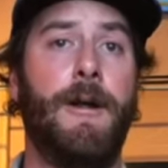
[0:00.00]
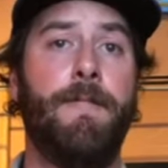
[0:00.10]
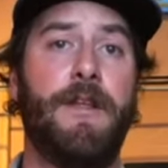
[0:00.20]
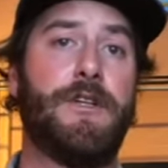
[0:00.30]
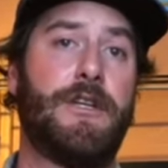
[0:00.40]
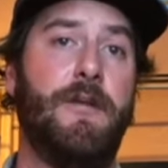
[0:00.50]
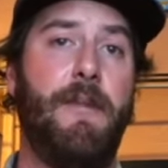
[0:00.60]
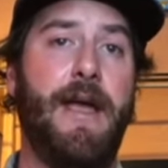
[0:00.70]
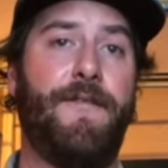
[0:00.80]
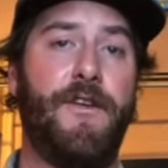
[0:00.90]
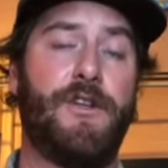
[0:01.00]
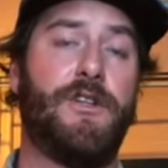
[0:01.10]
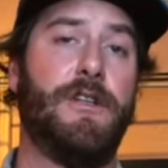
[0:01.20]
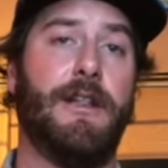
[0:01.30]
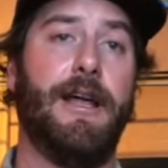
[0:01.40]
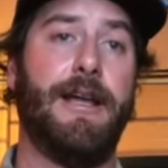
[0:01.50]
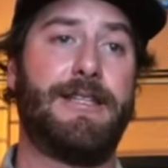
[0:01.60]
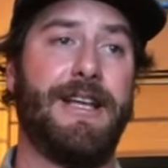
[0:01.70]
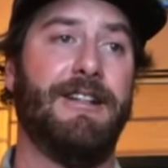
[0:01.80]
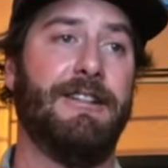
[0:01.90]
It's just going to make fishing the
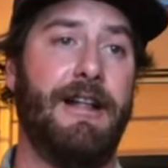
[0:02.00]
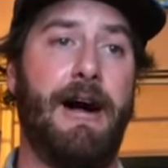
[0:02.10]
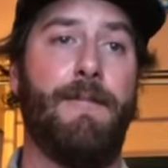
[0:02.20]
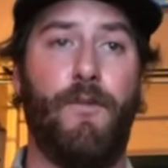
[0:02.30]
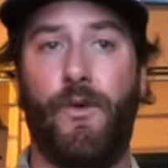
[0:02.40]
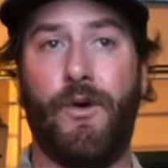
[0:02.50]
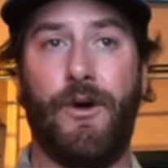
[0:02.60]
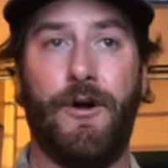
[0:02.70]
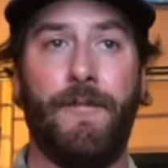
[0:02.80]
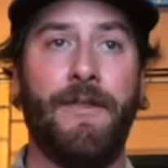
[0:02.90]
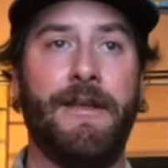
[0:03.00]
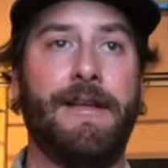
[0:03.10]
lakes a lot more